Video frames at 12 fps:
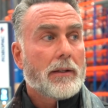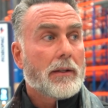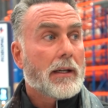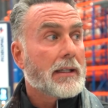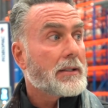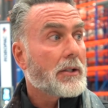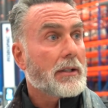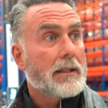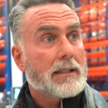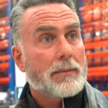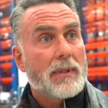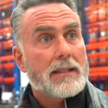I started
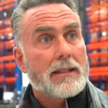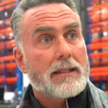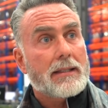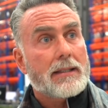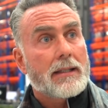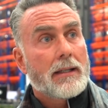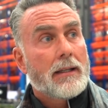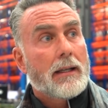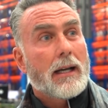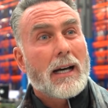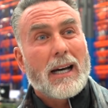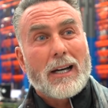this business
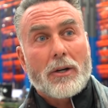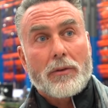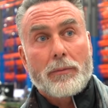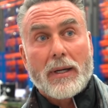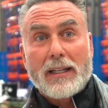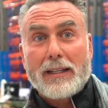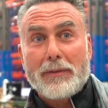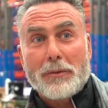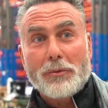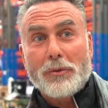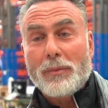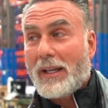out of my living
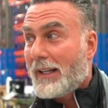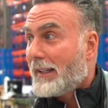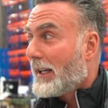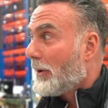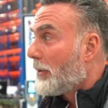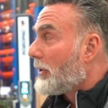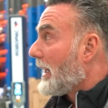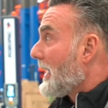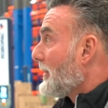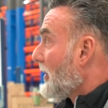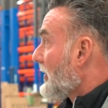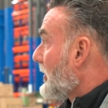room, and now we're
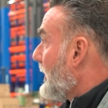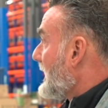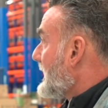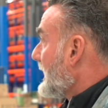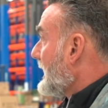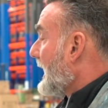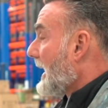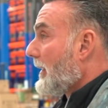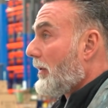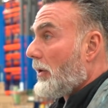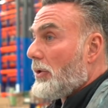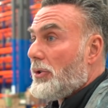able to basically
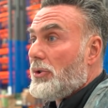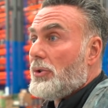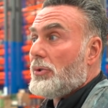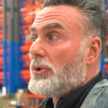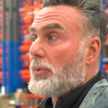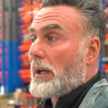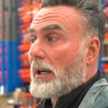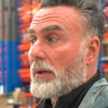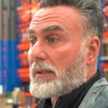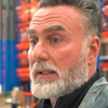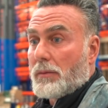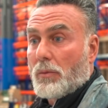have a huge
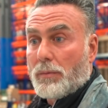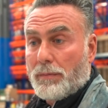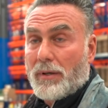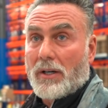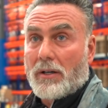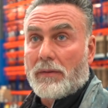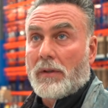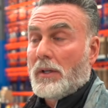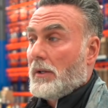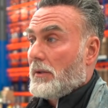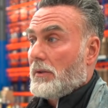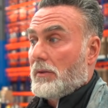warehouse and part of
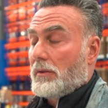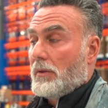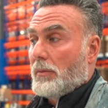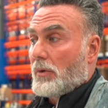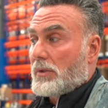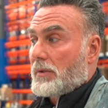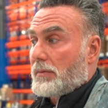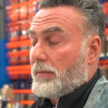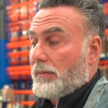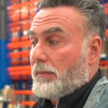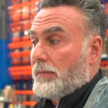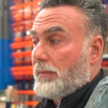the most
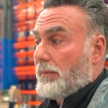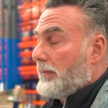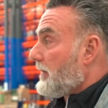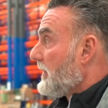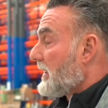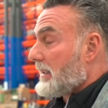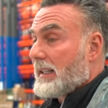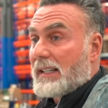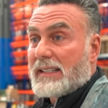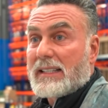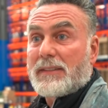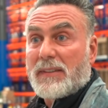
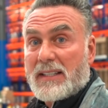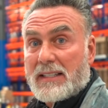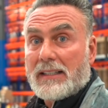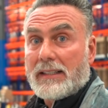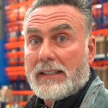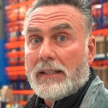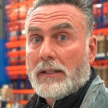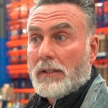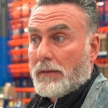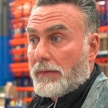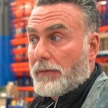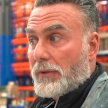nicest facility
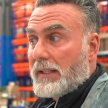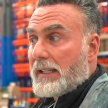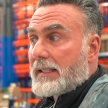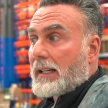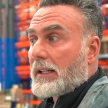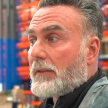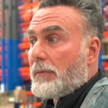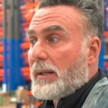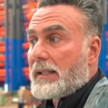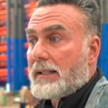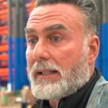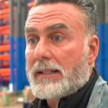for this kind of
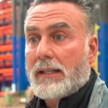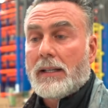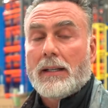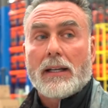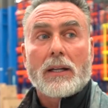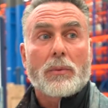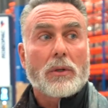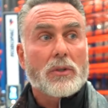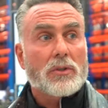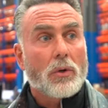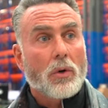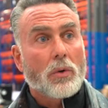business. And we
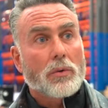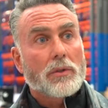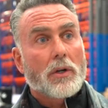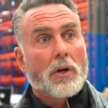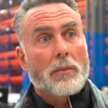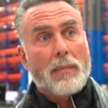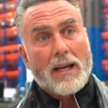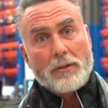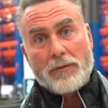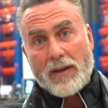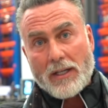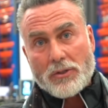also own our
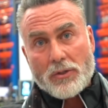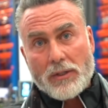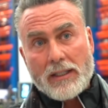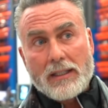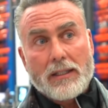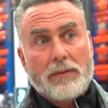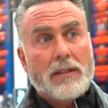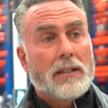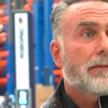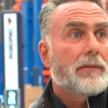manufacturer in Lévis.